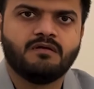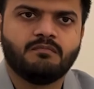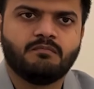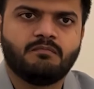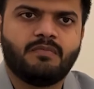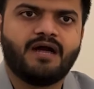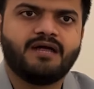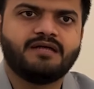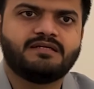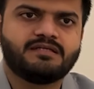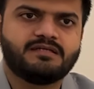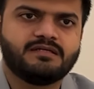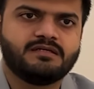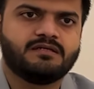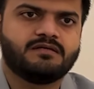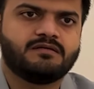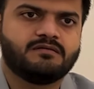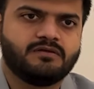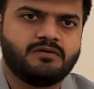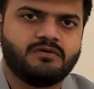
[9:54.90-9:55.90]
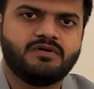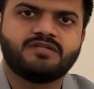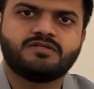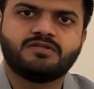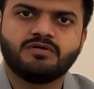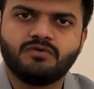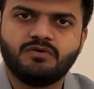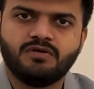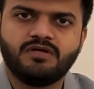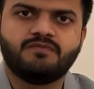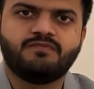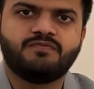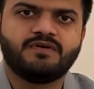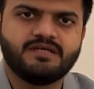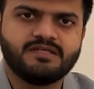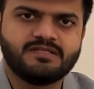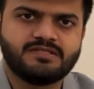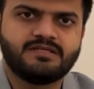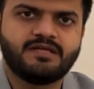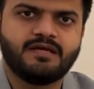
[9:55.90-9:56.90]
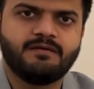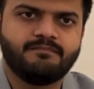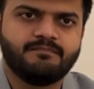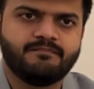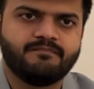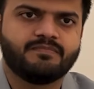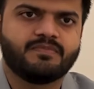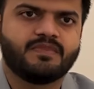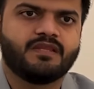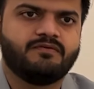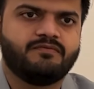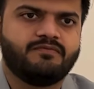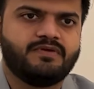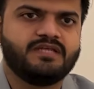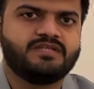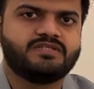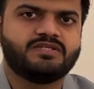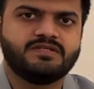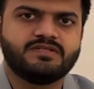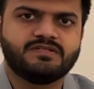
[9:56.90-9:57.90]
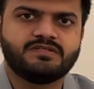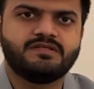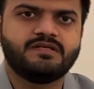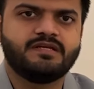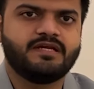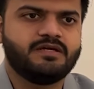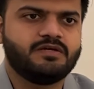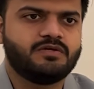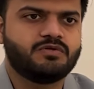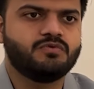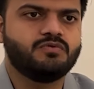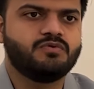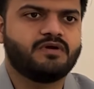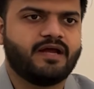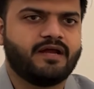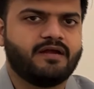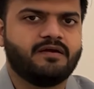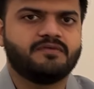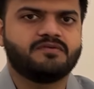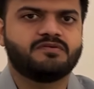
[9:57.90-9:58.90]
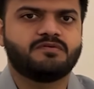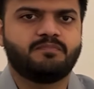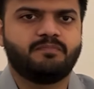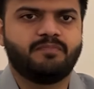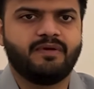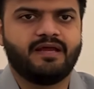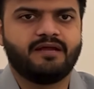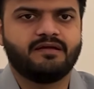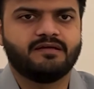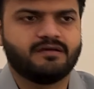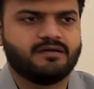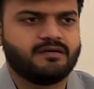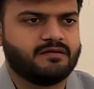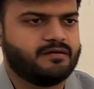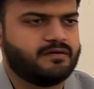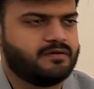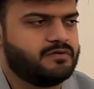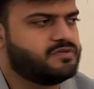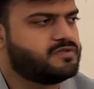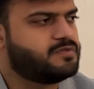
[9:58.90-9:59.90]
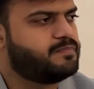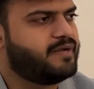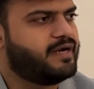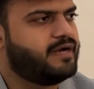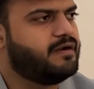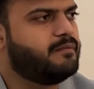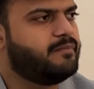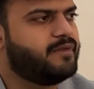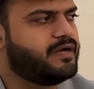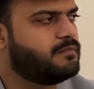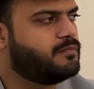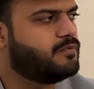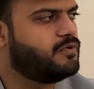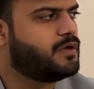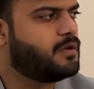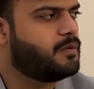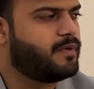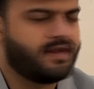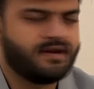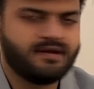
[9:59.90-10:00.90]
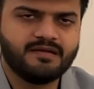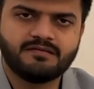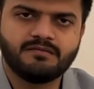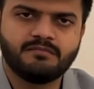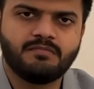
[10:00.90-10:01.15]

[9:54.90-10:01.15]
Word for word: But you know, it's a good first step. We just need to kind of spread a bit more awareness